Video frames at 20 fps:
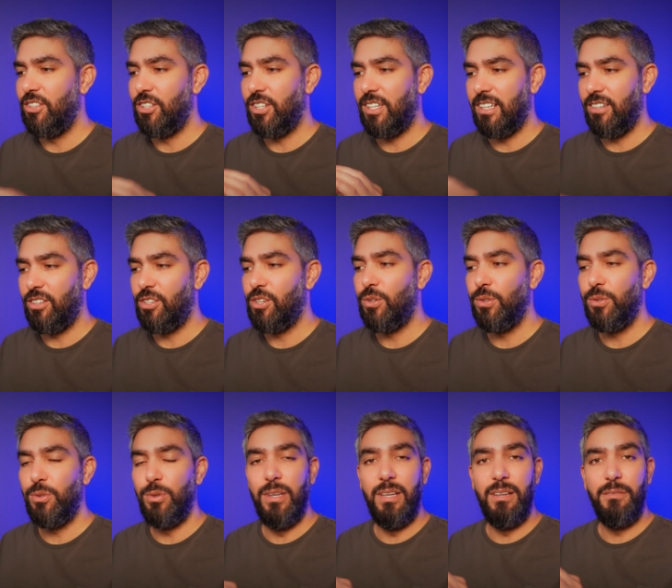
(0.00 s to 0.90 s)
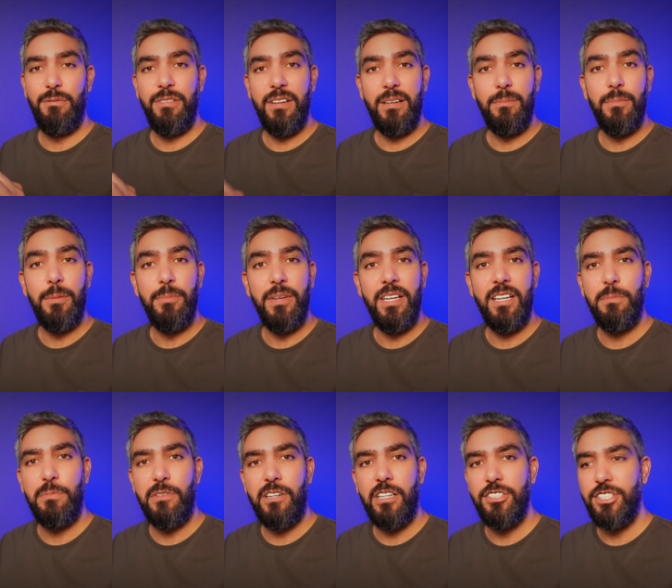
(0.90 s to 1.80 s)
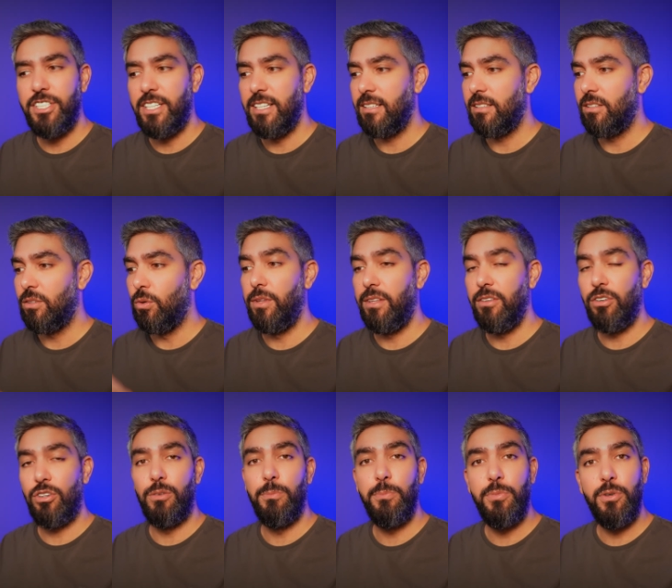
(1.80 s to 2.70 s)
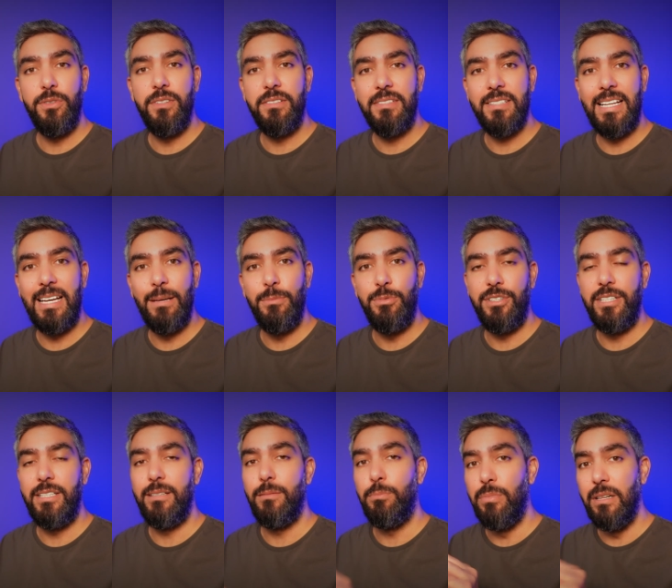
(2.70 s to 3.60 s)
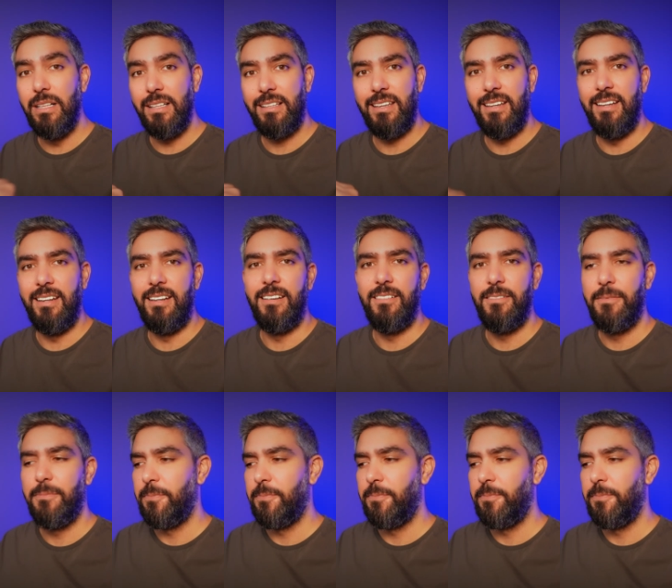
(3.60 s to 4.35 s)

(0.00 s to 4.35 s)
you can go to a Figma Make project with your components library built in.